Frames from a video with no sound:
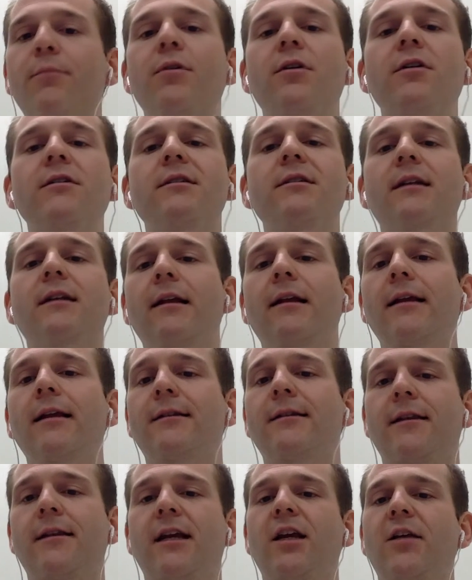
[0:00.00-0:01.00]
person, I like
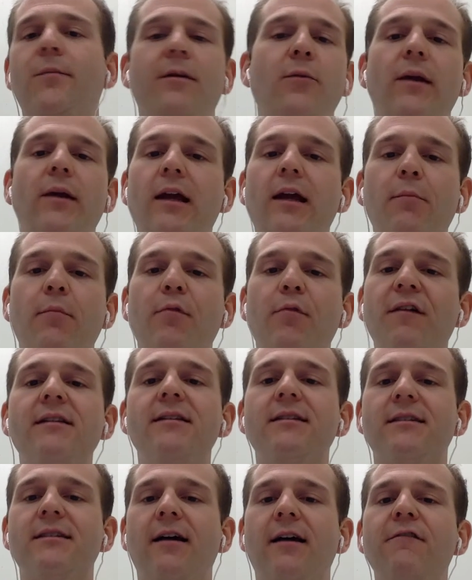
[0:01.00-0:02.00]
to think that we can
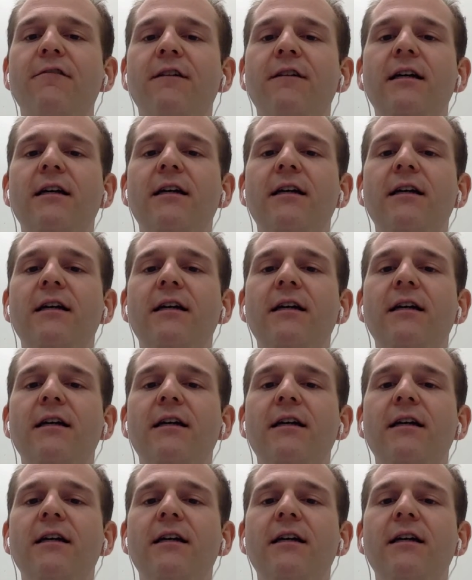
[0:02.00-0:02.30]
prevent stuff.